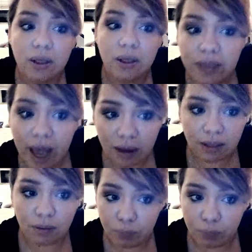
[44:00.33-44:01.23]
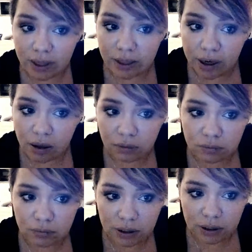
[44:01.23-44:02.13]
That right
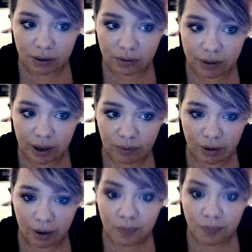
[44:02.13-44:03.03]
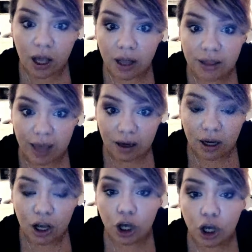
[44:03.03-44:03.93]
there, that
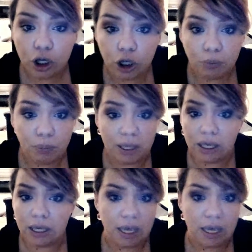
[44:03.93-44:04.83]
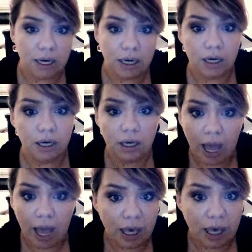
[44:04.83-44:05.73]
could be in
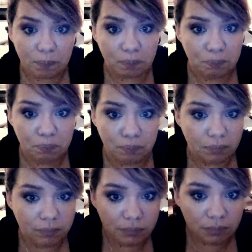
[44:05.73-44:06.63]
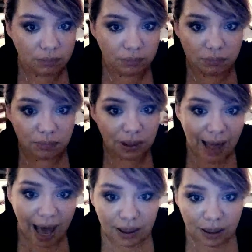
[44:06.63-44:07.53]
like
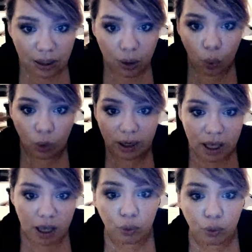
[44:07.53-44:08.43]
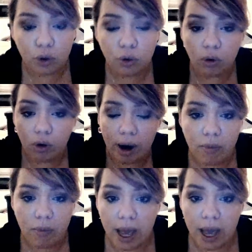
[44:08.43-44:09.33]
Latin or Hebrew or
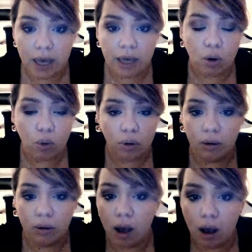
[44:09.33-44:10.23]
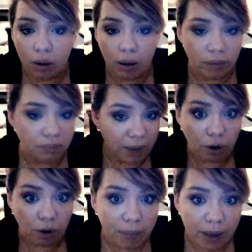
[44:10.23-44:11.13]
Aramaic or
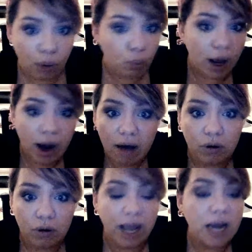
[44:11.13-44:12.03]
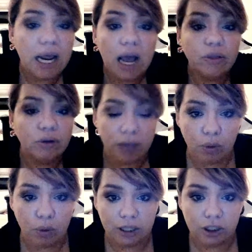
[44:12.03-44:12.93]
Arabic, whatever, any other
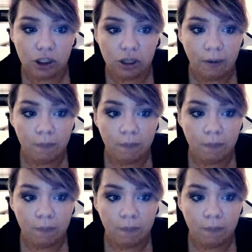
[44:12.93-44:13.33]
language.